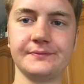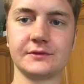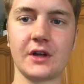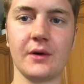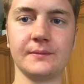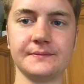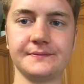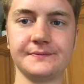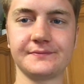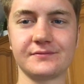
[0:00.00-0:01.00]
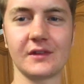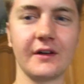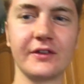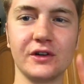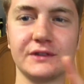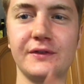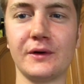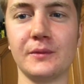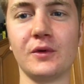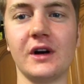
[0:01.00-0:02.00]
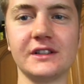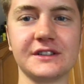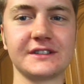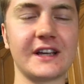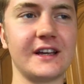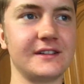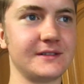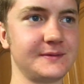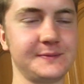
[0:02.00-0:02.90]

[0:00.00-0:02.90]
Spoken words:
So, I forgot to film what I just said.